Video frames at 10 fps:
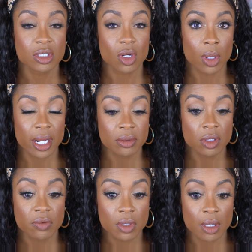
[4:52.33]
So I don't
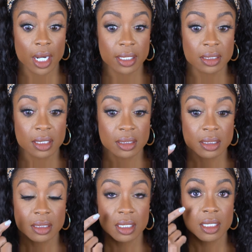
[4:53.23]
know if you guys can
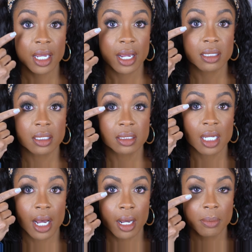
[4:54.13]
see at the
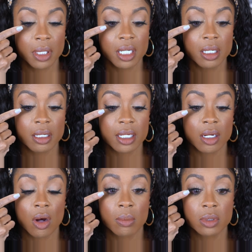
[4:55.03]
top here, it
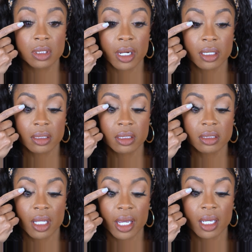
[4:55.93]
almost kind of looks
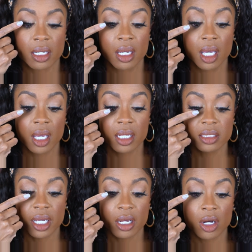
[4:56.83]
like
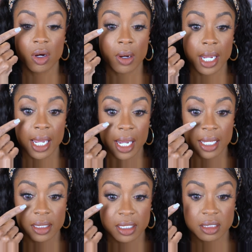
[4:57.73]
it's like a gray
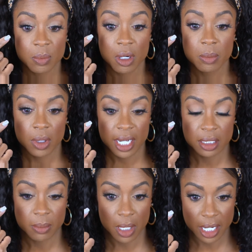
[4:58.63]
and then it's purple at
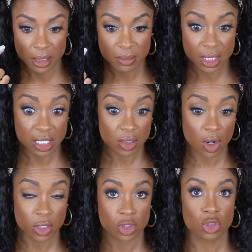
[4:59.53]
the bottom. These
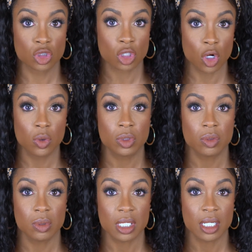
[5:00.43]
are so
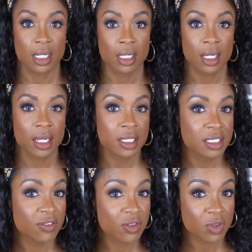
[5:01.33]
unique,
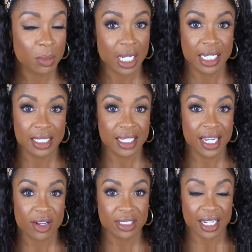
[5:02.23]
different from anything
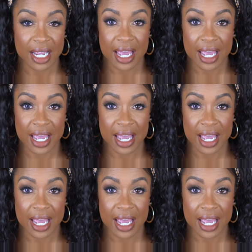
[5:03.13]
else that I